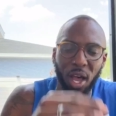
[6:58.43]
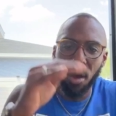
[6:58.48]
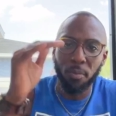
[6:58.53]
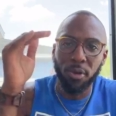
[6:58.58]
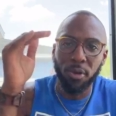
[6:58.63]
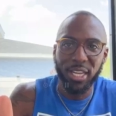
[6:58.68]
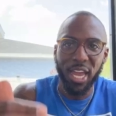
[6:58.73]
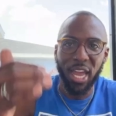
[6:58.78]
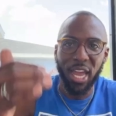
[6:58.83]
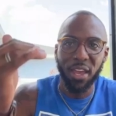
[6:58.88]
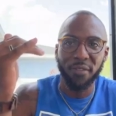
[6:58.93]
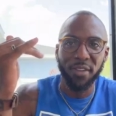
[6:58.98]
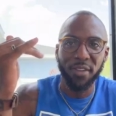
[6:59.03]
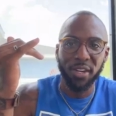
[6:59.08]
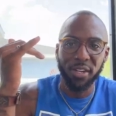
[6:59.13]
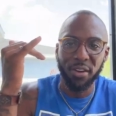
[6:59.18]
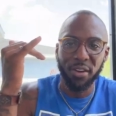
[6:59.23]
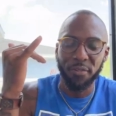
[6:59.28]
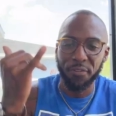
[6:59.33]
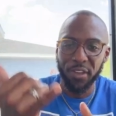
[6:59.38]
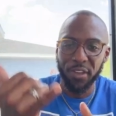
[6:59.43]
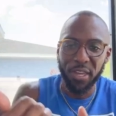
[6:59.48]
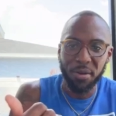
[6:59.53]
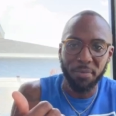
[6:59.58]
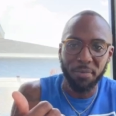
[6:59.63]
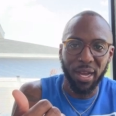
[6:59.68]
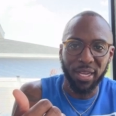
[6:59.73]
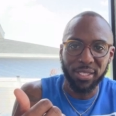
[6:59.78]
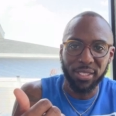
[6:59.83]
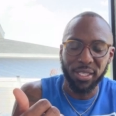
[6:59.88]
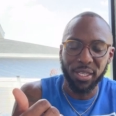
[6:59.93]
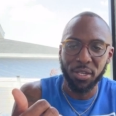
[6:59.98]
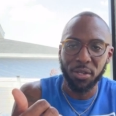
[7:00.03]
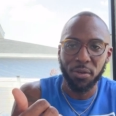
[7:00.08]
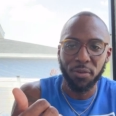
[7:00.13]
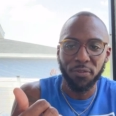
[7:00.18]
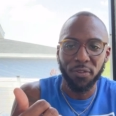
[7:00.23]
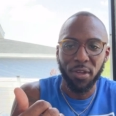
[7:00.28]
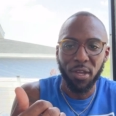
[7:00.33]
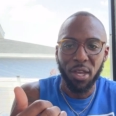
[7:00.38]
constantly having to defend
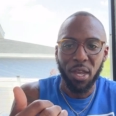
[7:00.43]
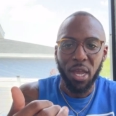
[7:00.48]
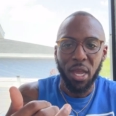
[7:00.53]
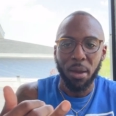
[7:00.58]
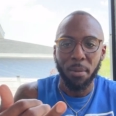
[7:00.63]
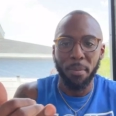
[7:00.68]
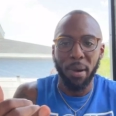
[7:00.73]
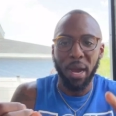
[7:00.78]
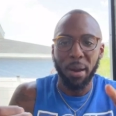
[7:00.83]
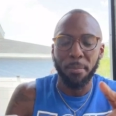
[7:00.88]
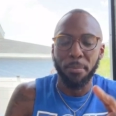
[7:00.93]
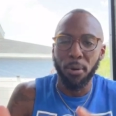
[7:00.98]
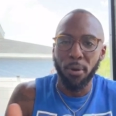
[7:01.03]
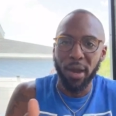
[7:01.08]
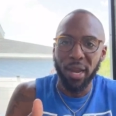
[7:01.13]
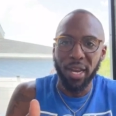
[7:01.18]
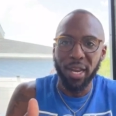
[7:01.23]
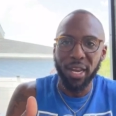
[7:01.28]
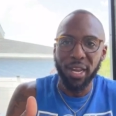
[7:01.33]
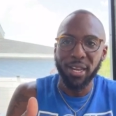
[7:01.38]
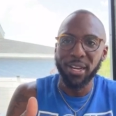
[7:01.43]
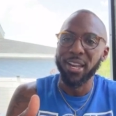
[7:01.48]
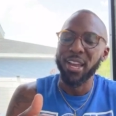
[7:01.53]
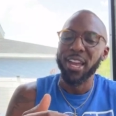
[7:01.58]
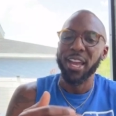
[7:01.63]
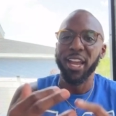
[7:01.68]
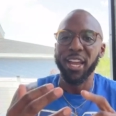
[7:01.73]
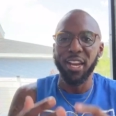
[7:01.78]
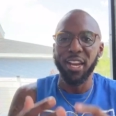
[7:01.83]
myself my brand